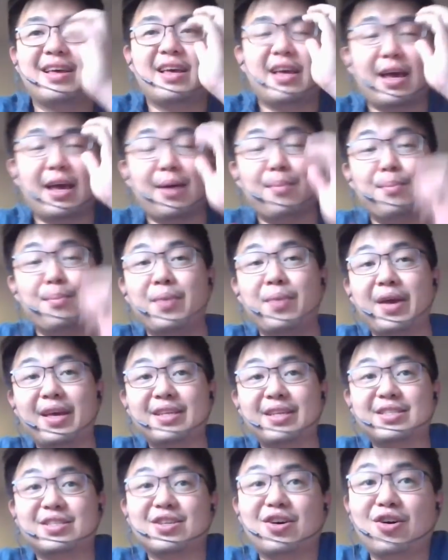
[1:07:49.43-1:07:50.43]
based
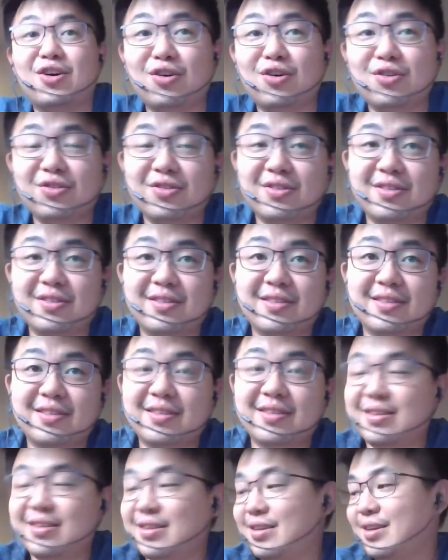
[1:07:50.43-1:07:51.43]
on
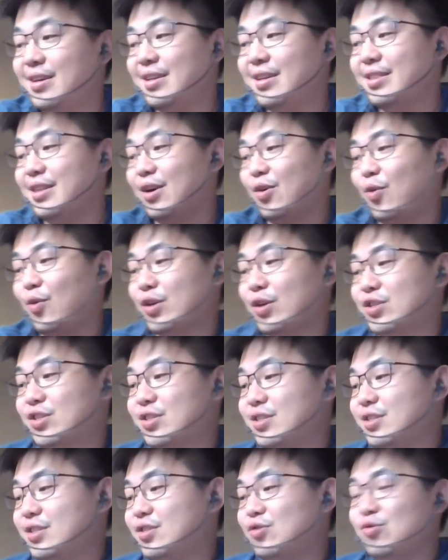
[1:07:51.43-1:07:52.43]
the question,
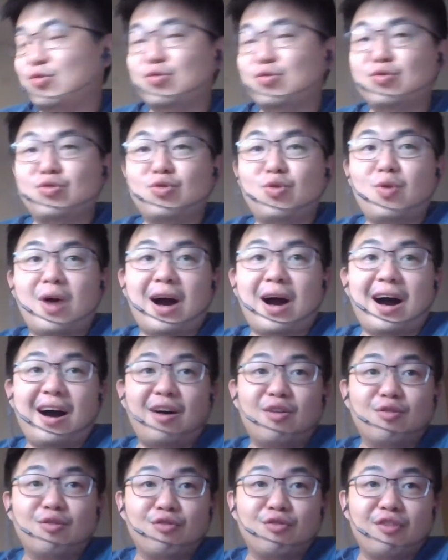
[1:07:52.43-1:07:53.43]
do you know how
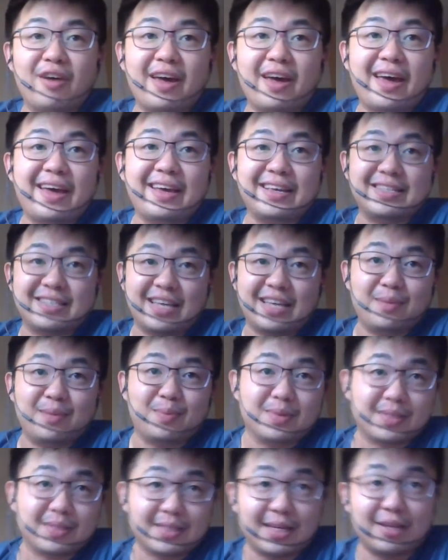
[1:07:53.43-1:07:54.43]
rare is
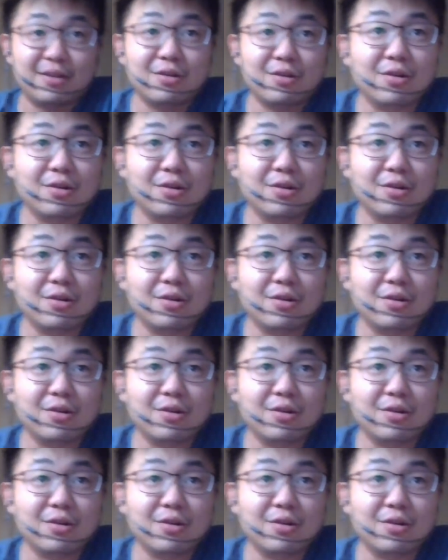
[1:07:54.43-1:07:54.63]
8% or not?